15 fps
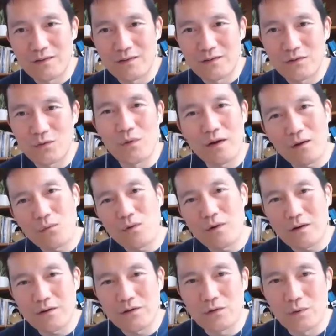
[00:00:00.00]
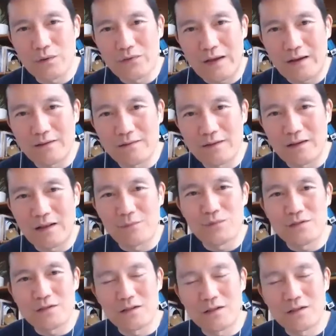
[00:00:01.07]
so where where are you with that and i'm
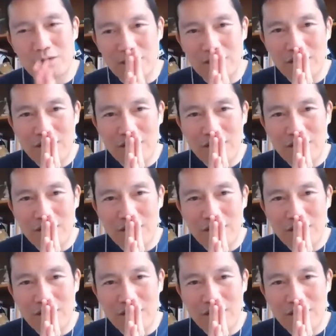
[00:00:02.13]
just going to be